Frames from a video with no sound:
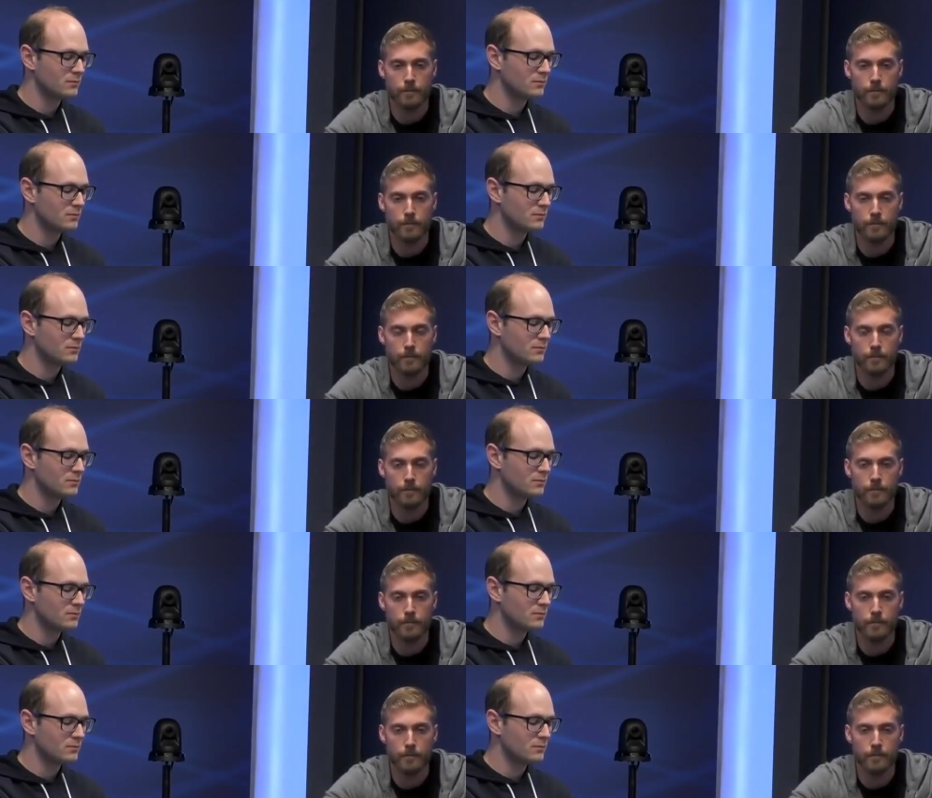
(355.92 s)

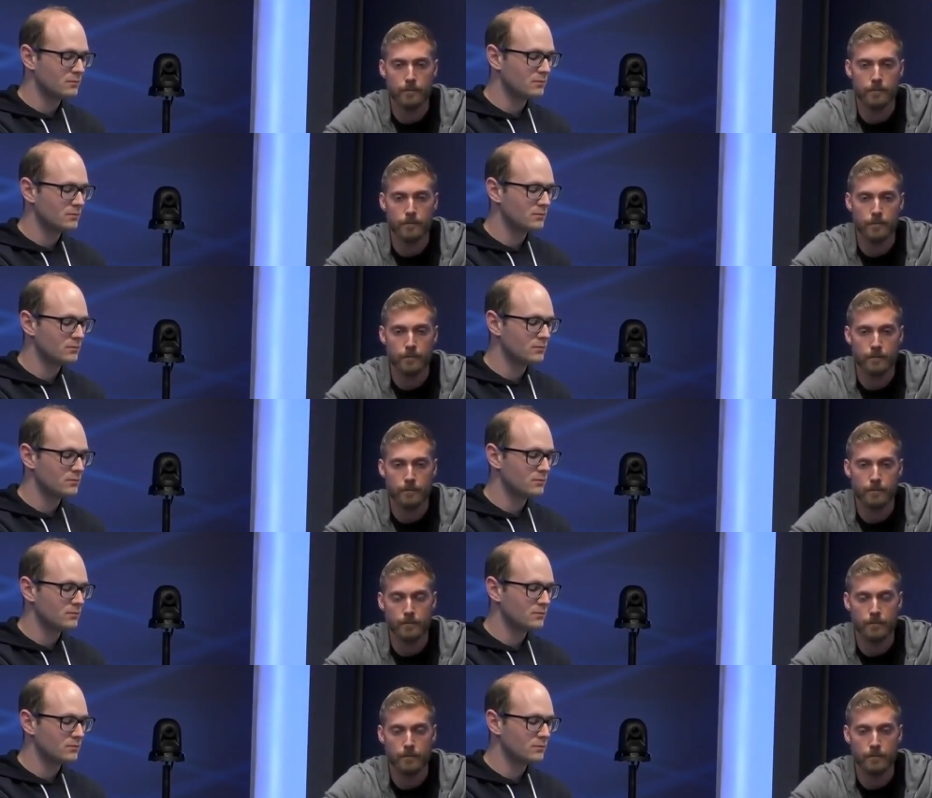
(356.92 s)

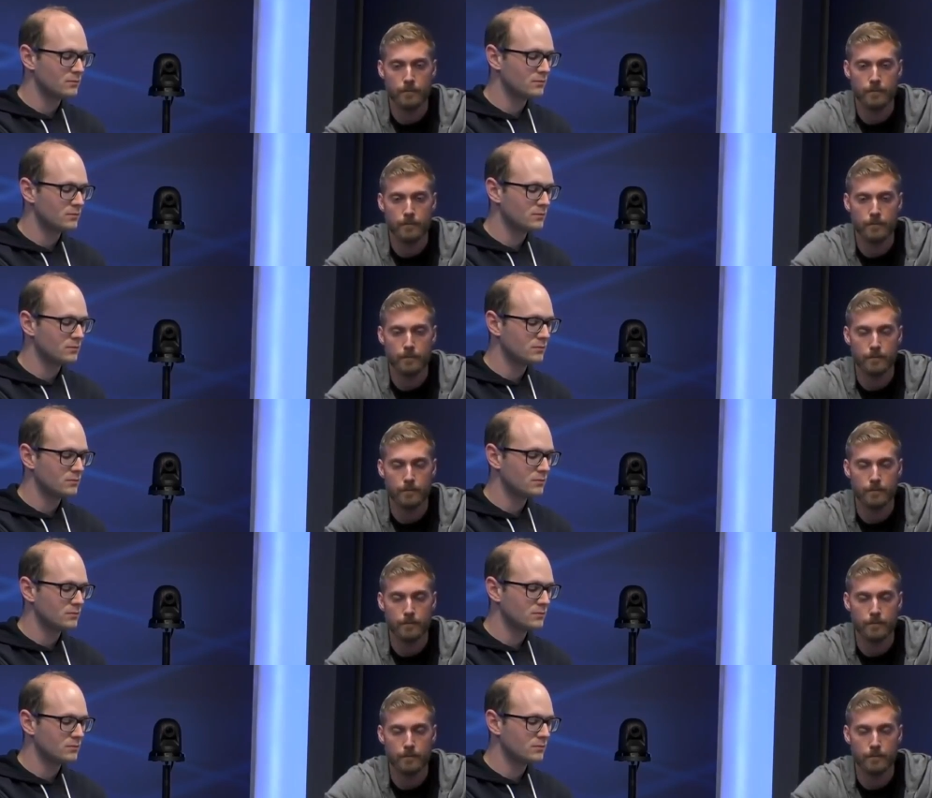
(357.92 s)
(silence)